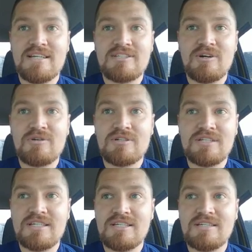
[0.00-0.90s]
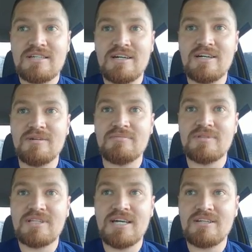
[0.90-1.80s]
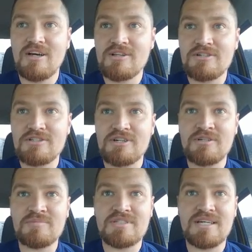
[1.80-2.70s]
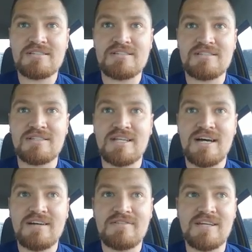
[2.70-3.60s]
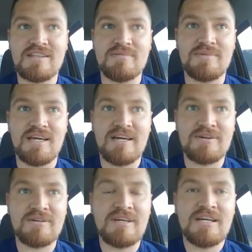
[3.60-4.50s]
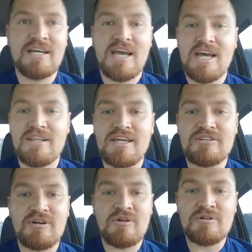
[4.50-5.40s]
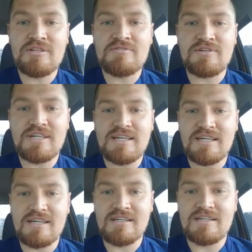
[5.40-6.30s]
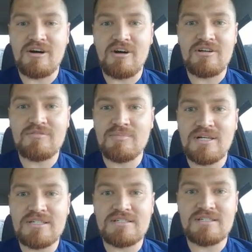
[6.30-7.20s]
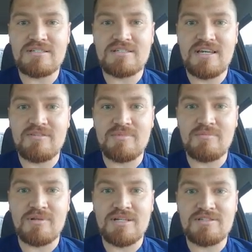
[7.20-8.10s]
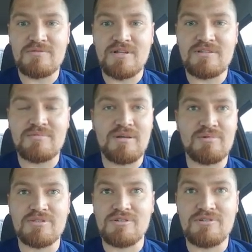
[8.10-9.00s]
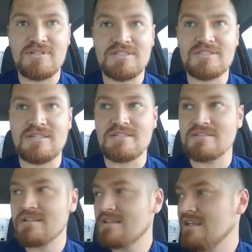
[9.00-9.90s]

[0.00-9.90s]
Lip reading: totally let other circumstances in life get them down, and they totally forget all the blessings that they have been blessed with to be able to do these things.